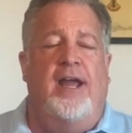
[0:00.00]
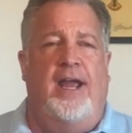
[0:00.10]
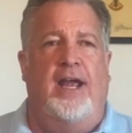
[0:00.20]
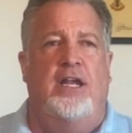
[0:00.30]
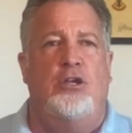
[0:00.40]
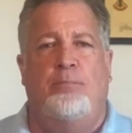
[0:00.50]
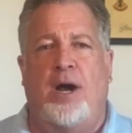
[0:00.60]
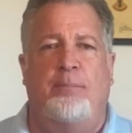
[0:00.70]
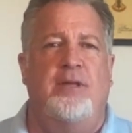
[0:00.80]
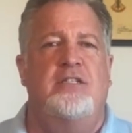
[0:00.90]
And you
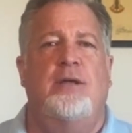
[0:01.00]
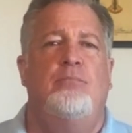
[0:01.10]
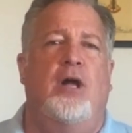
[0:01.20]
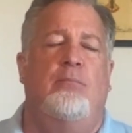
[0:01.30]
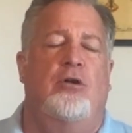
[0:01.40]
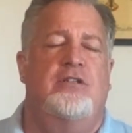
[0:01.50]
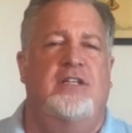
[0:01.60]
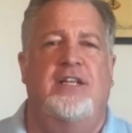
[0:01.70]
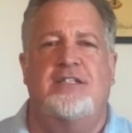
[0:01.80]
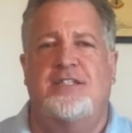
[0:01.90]
pop in some numbers,
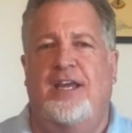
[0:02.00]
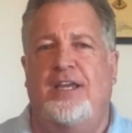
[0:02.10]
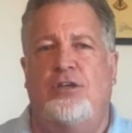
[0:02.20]
and let's say